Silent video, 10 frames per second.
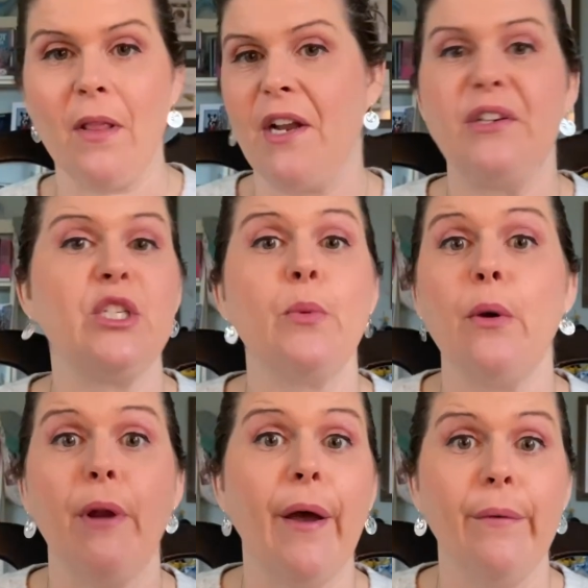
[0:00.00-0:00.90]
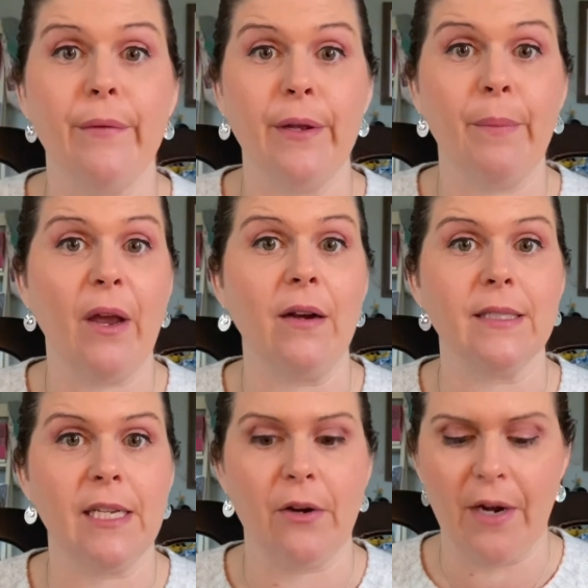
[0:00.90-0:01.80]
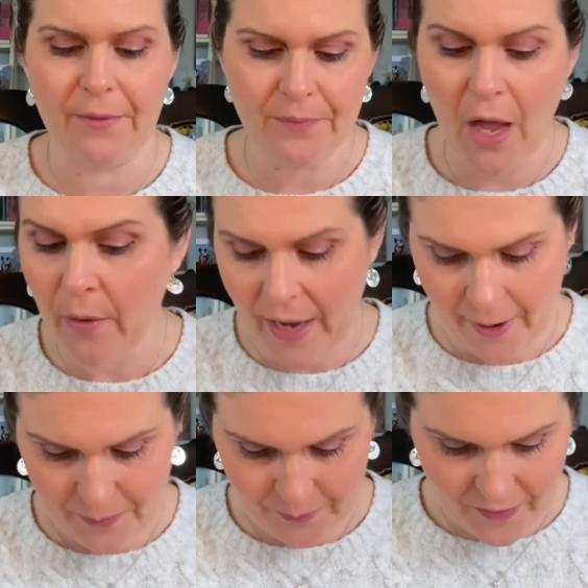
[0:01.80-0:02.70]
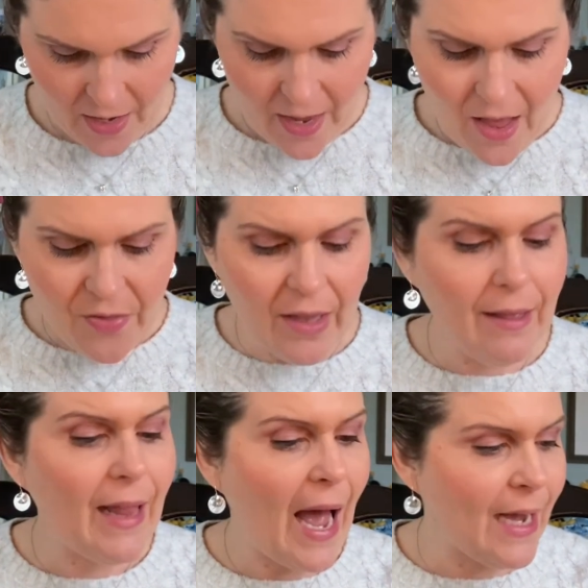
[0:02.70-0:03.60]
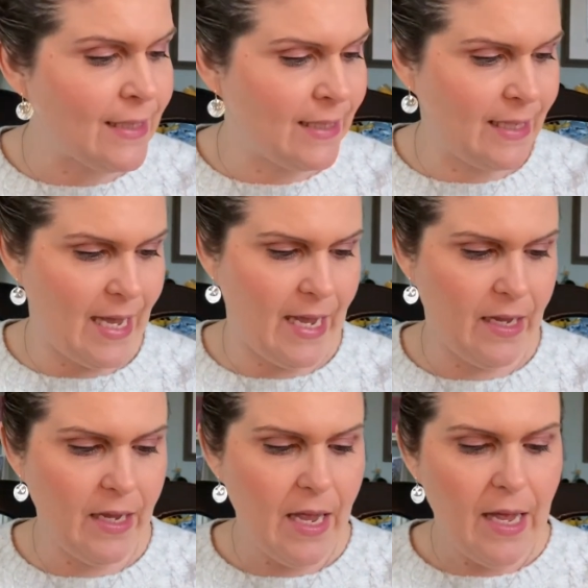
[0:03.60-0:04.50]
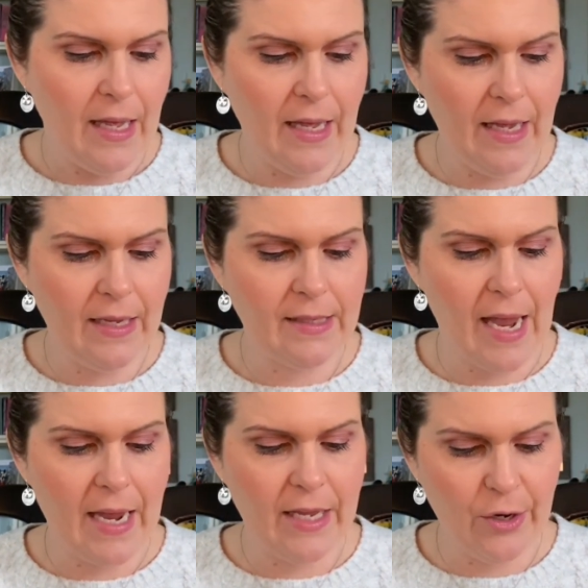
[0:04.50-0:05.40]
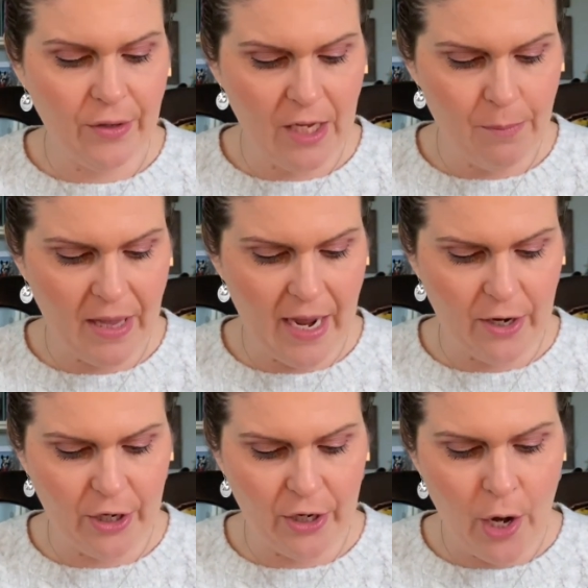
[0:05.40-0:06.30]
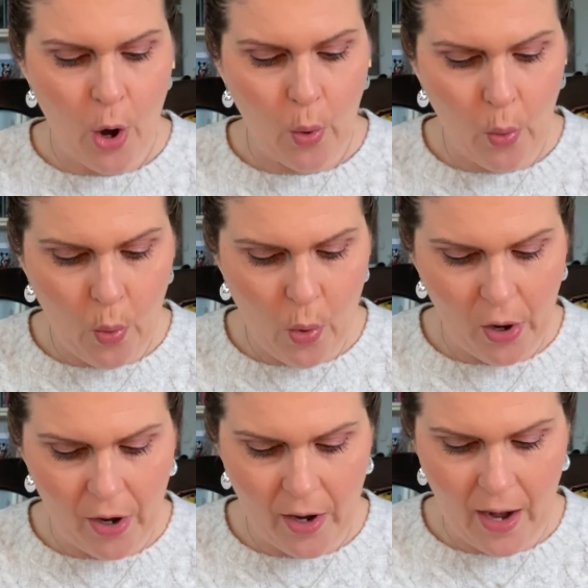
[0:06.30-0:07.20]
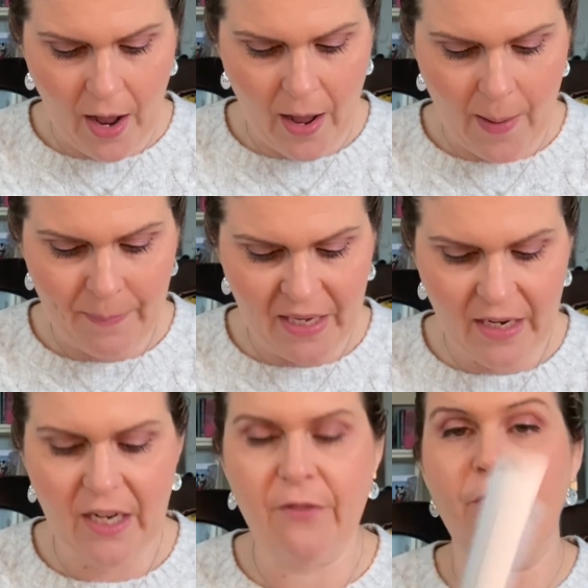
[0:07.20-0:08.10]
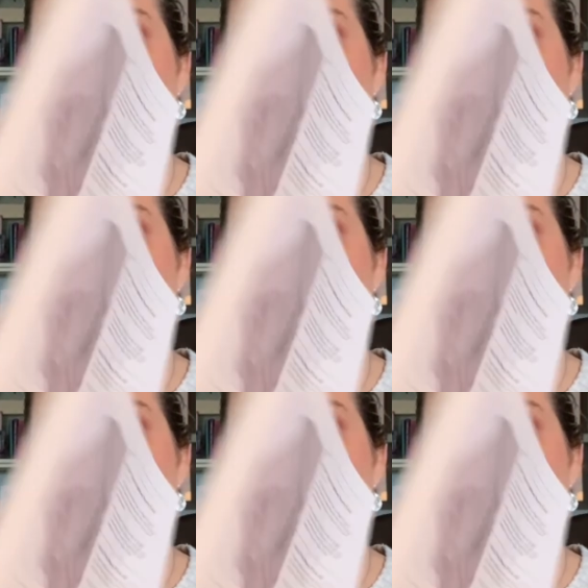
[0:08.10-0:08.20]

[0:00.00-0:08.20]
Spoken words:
her. She won't know. It'll be our secret. Okay. The last thing is a yearly planner or peony foot